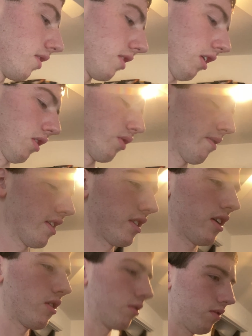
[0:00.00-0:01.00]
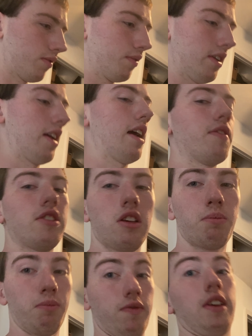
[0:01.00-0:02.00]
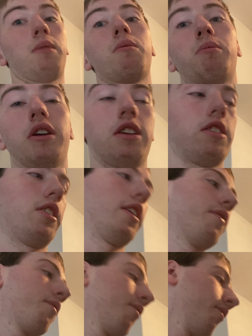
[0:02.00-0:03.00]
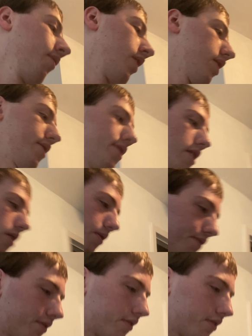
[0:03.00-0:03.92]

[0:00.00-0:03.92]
or 20 minutes ago, and I got this thing up immediately. So,